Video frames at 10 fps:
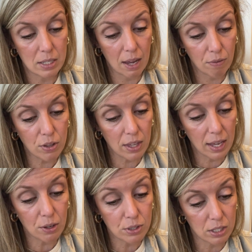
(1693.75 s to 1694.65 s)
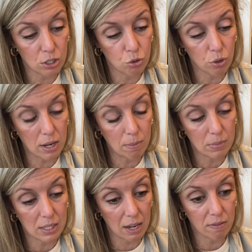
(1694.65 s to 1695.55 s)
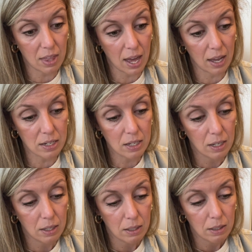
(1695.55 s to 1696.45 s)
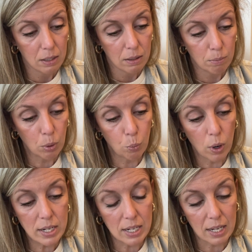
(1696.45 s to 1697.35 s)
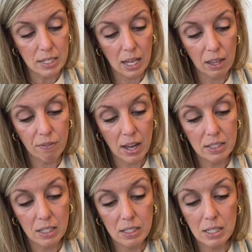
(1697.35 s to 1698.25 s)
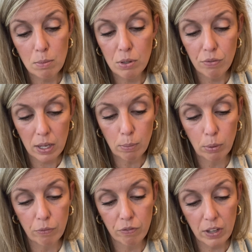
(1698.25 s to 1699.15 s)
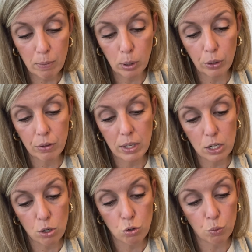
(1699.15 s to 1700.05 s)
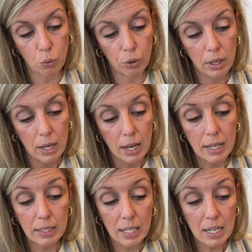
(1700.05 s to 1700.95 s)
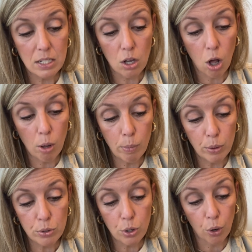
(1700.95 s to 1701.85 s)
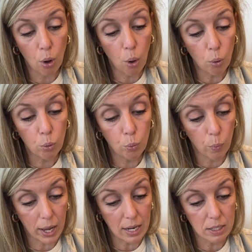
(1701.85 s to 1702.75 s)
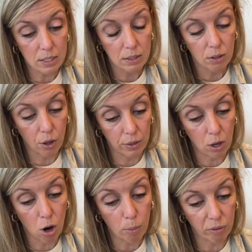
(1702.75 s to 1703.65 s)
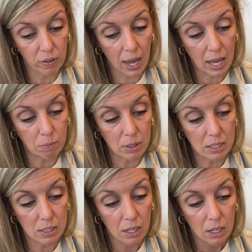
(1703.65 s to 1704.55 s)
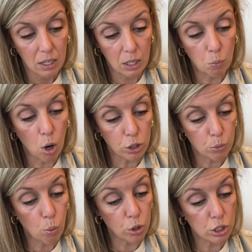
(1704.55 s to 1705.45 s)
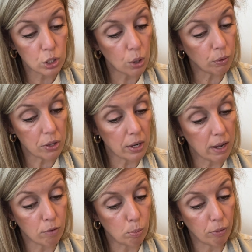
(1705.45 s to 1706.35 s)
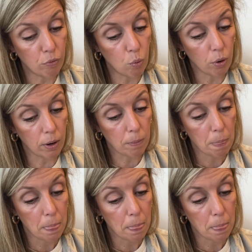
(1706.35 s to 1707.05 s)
"Everything else is a dream, save that." But one day Telephassa seemed feebler than usual, and leaned almost her whole weight on the arm of Cadmus, and walked more slowly than ever before.